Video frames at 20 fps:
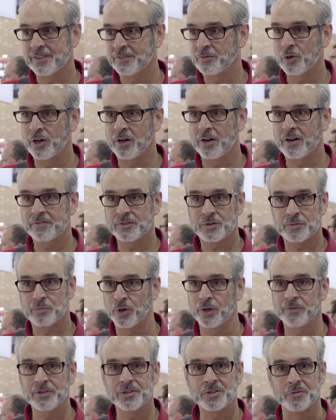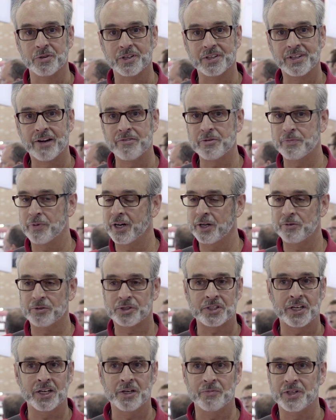Well, prove it to me. Everybody was
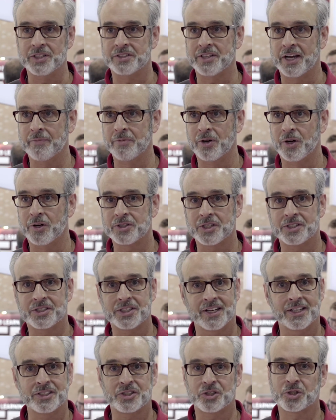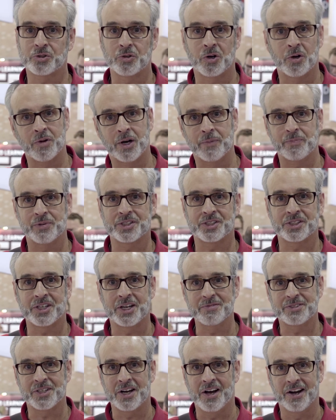sending me demos. I said, let's just throw them up at the
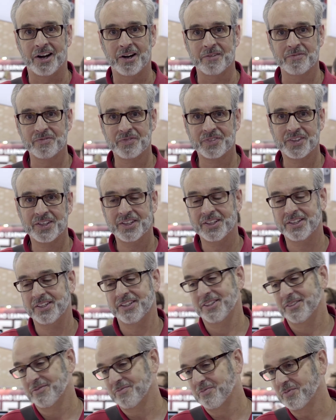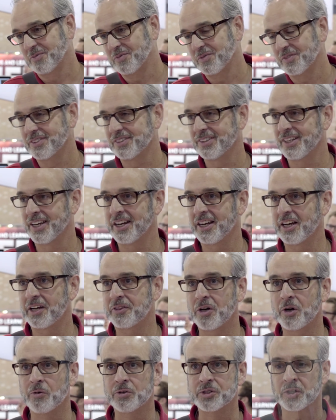same time. And I
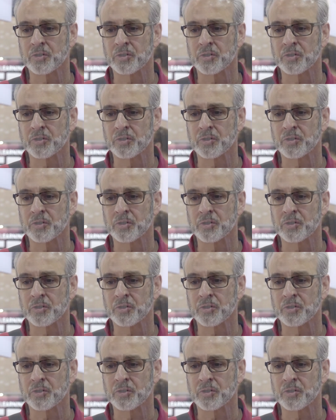thought it was a